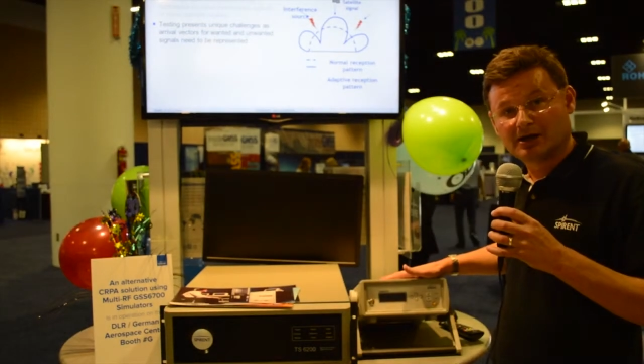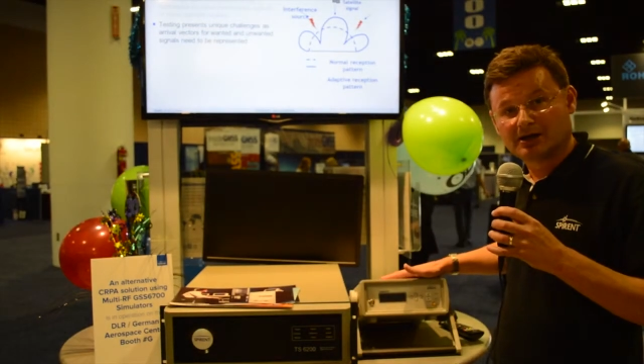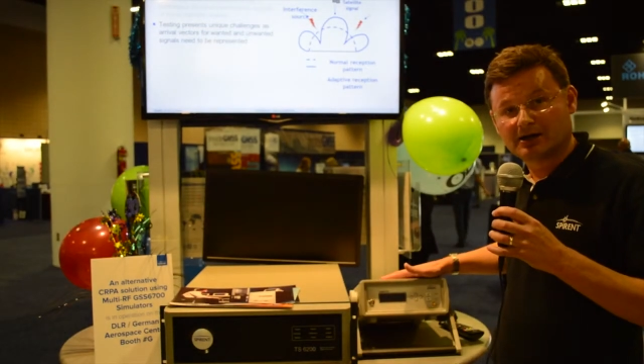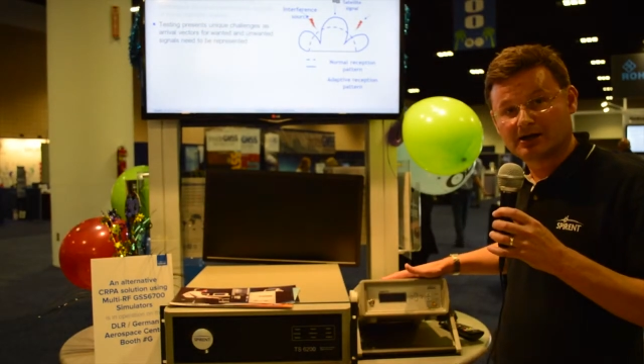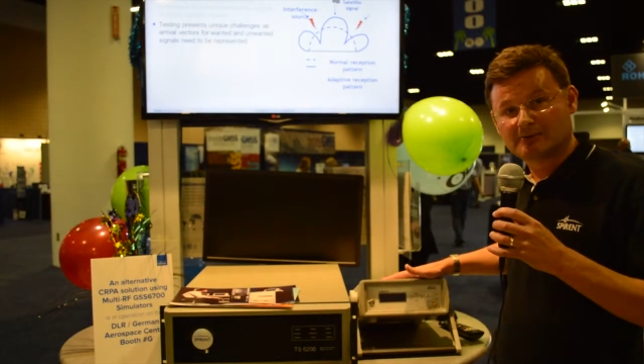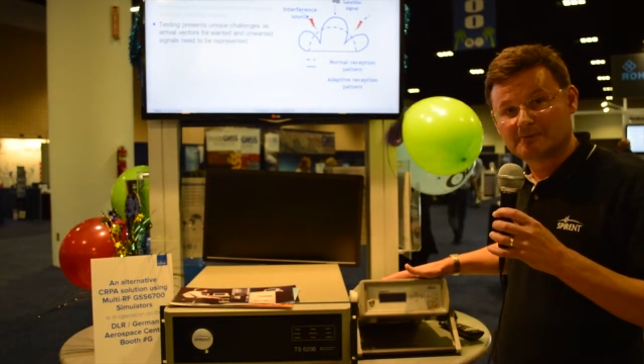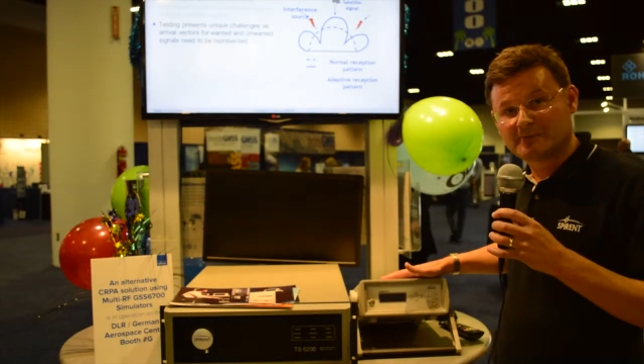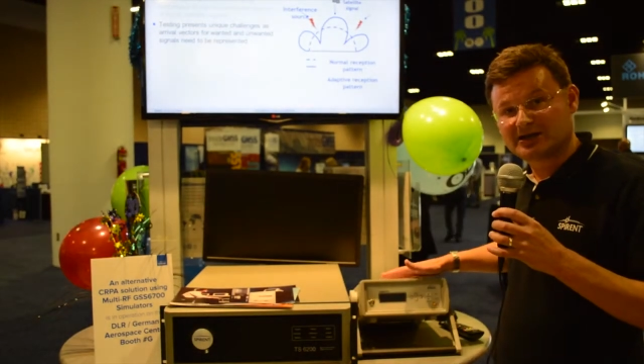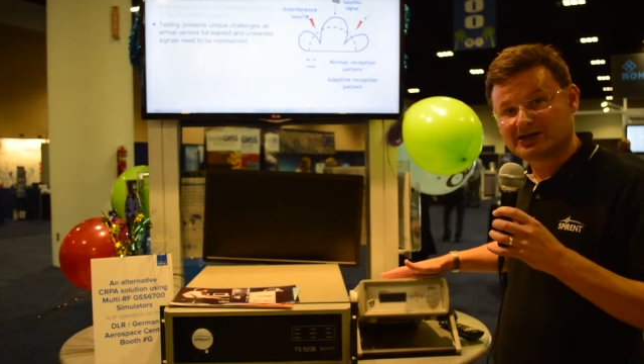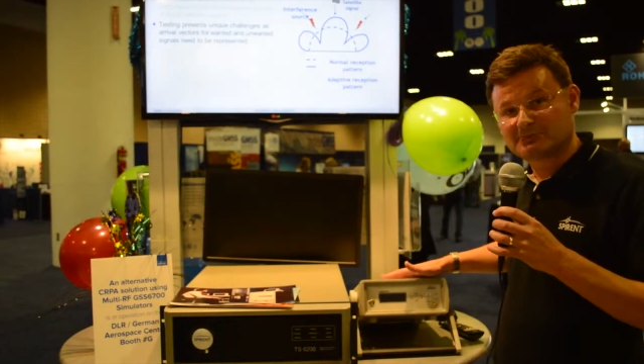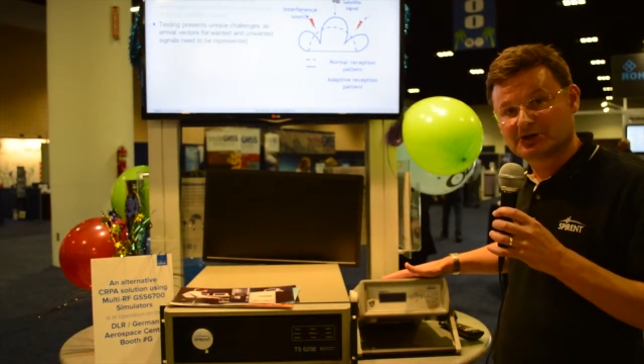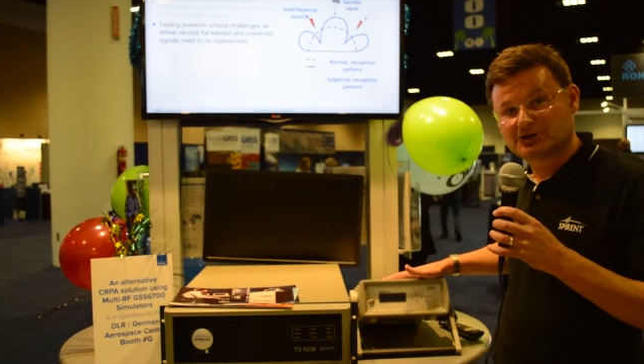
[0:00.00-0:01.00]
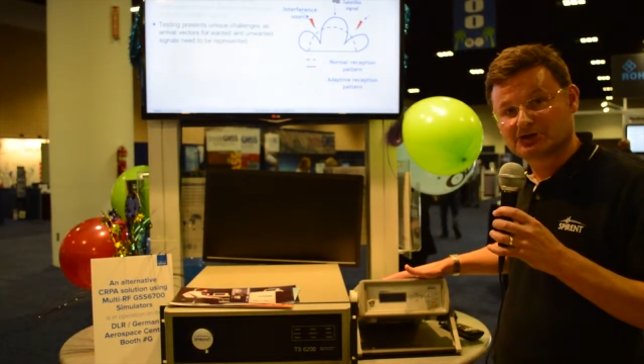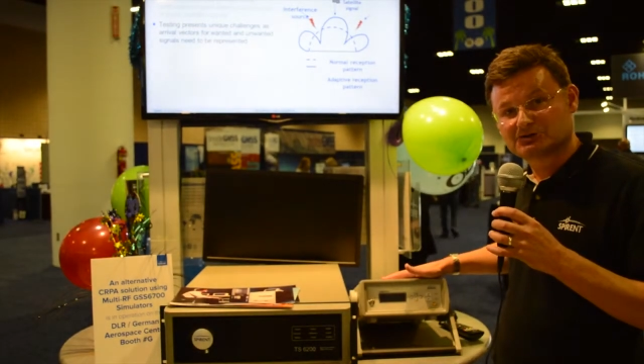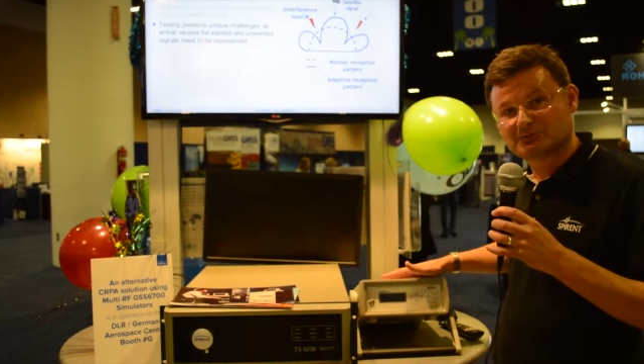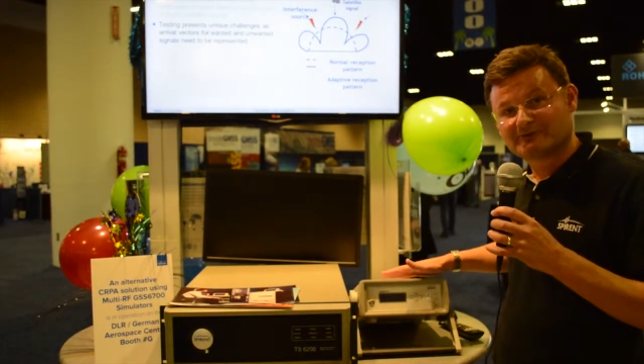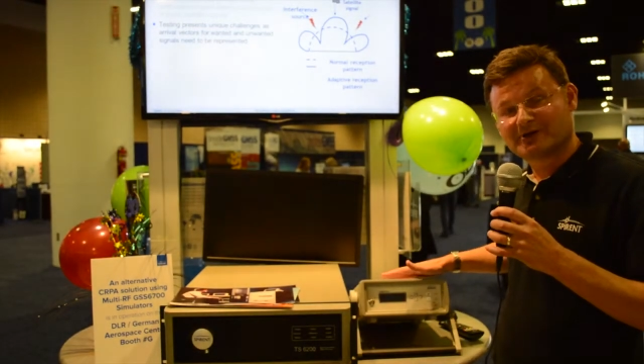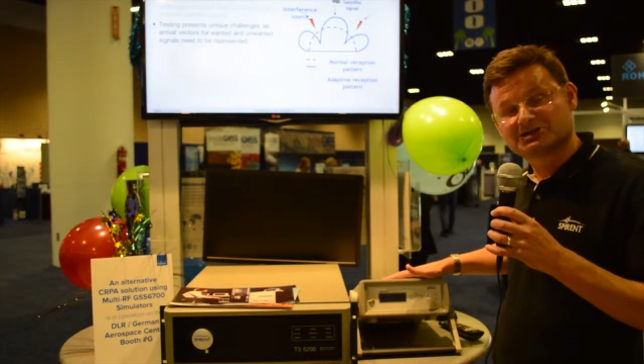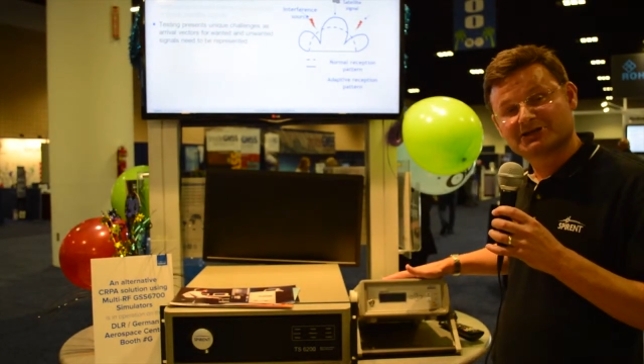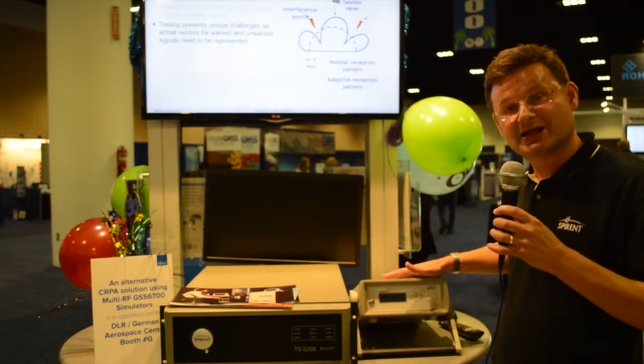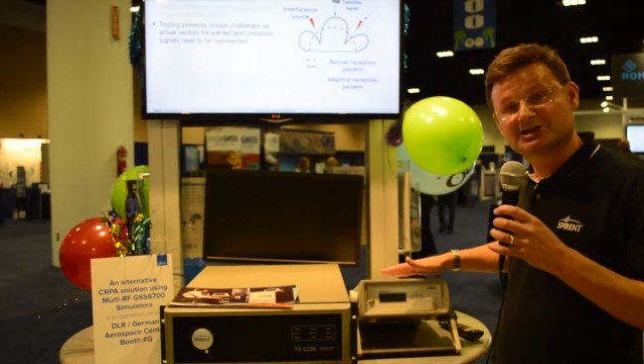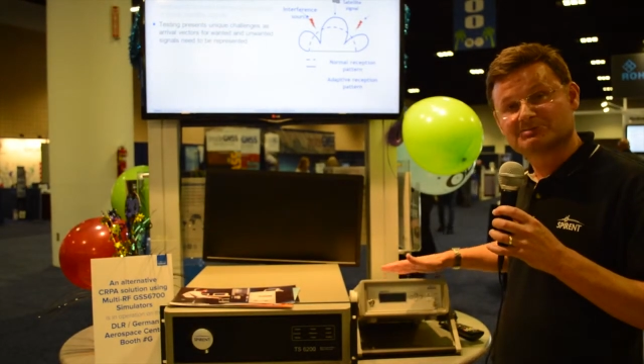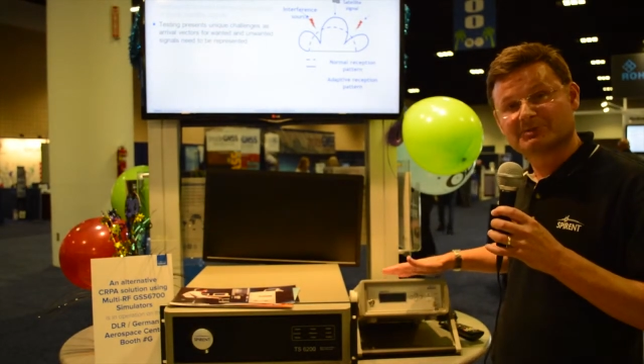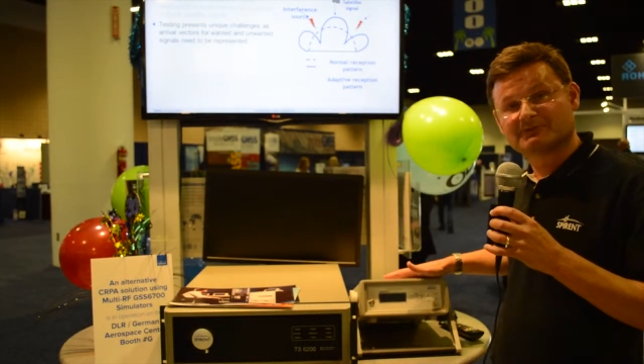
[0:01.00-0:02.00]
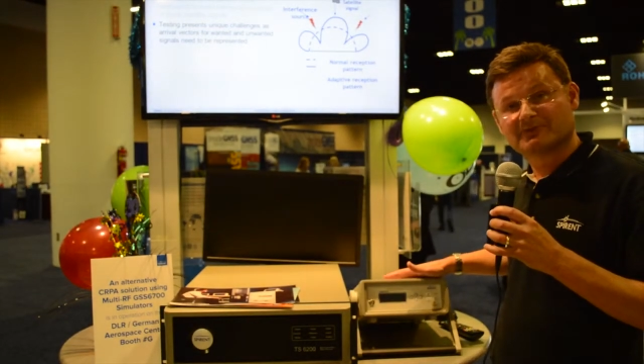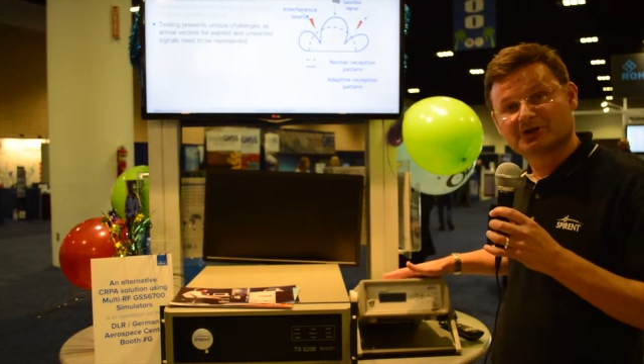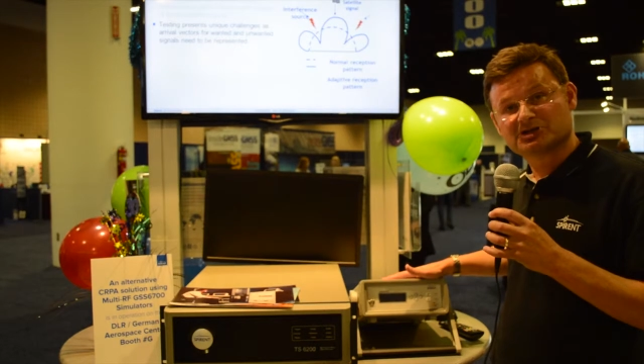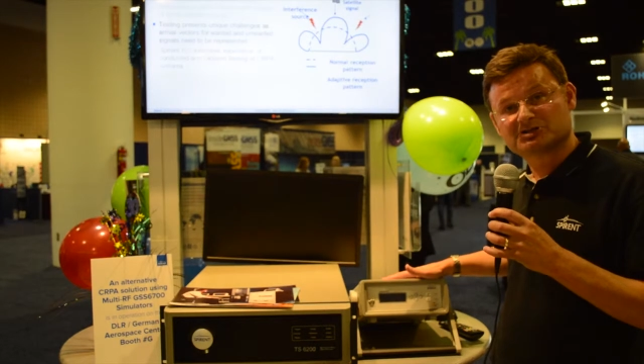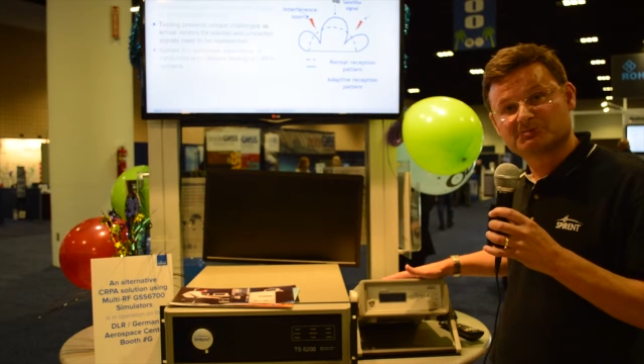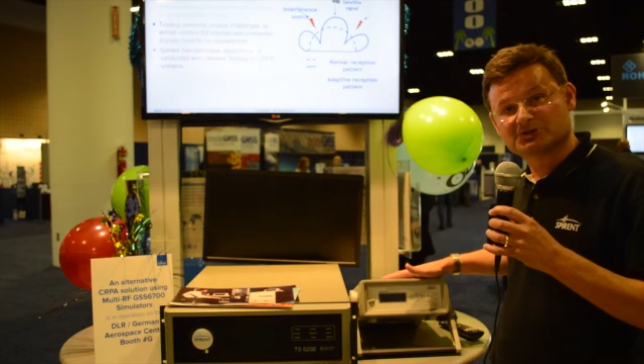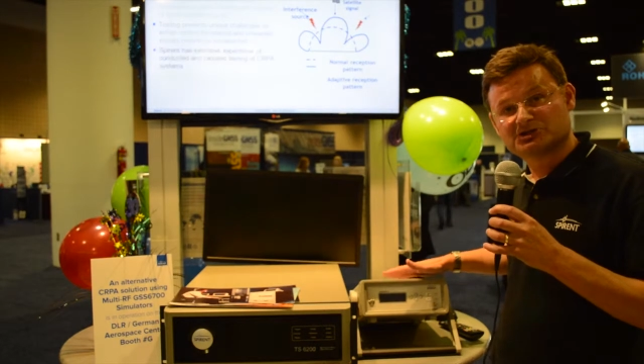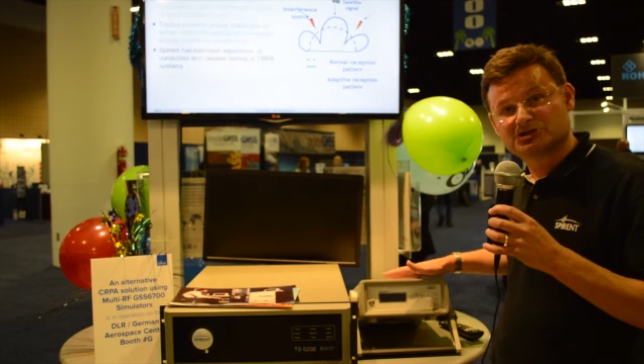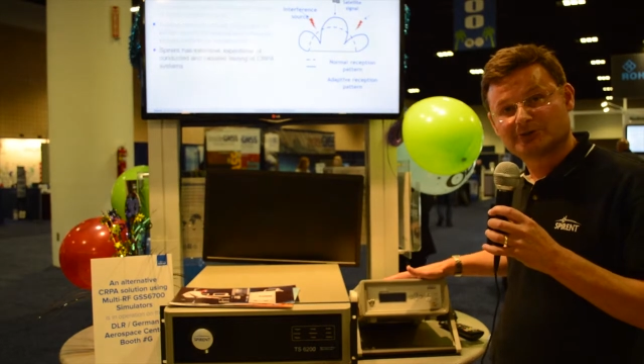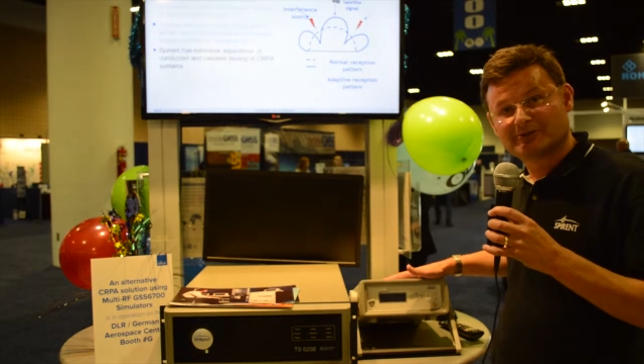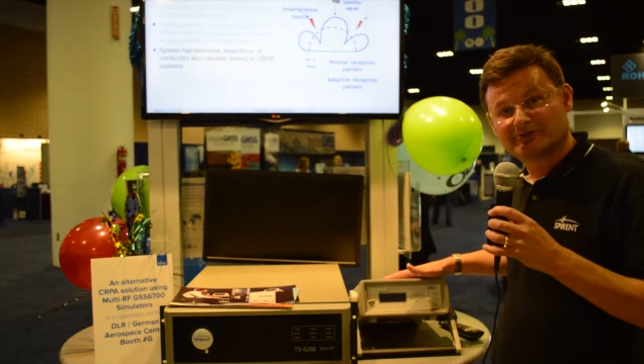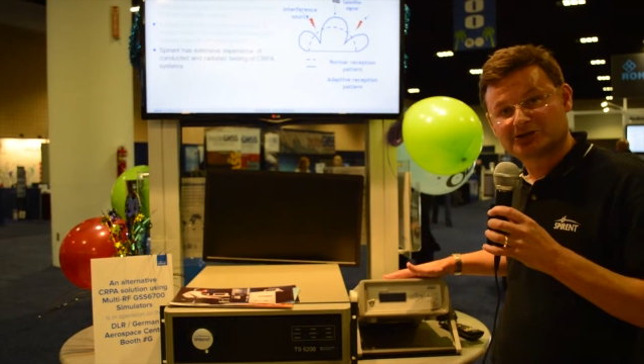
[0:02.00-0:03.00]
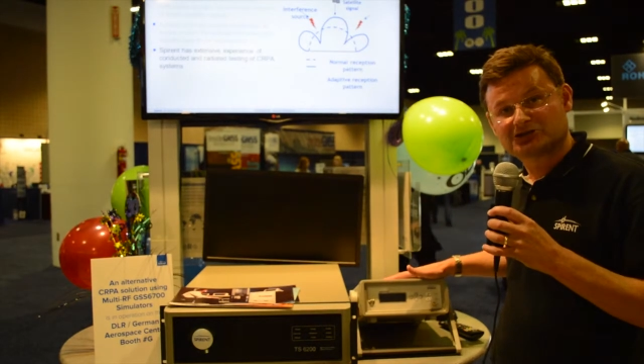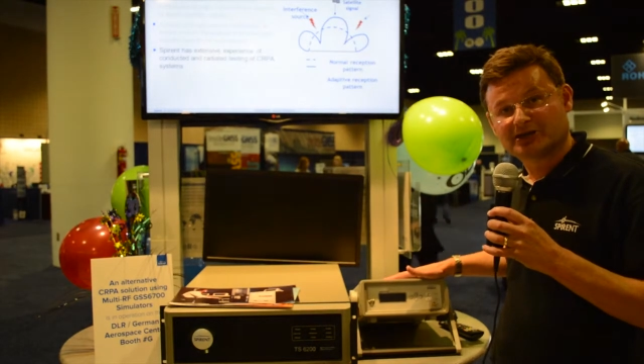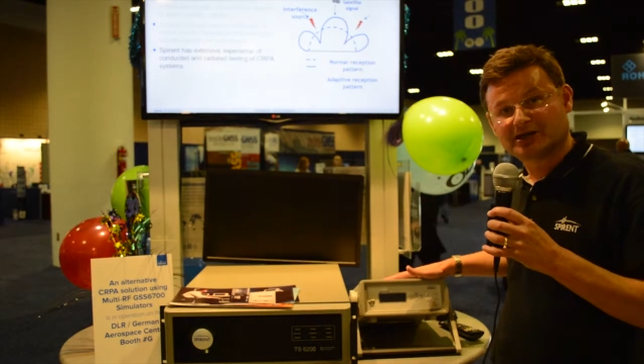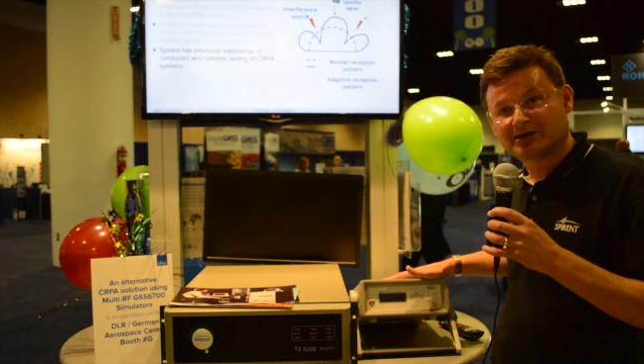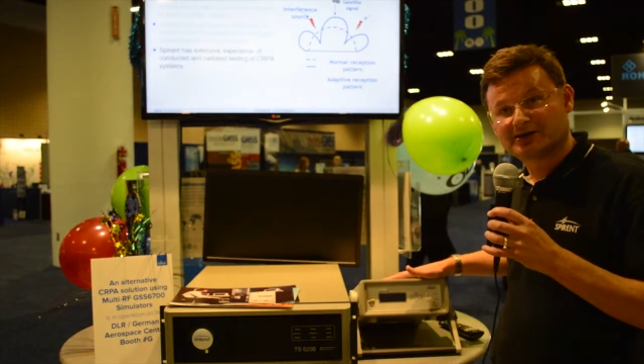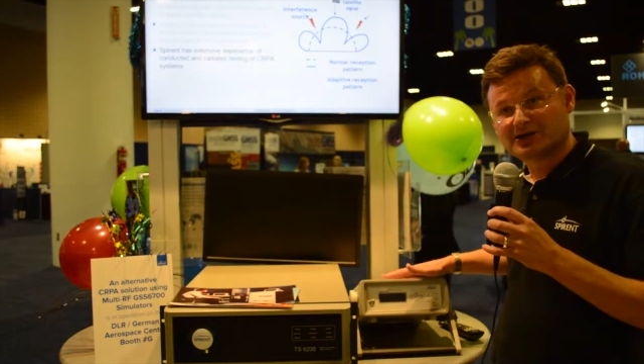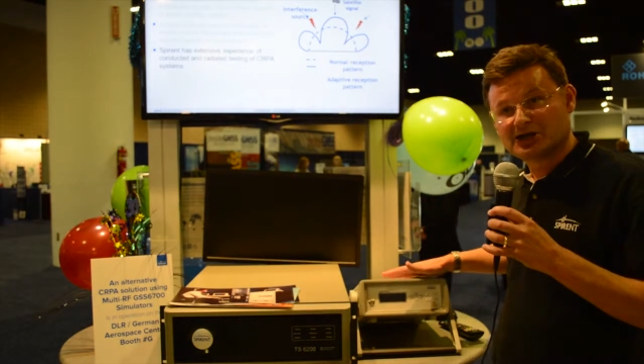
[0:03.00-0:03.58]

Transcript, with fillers: um, mainly because we've actually had some advancements to it this year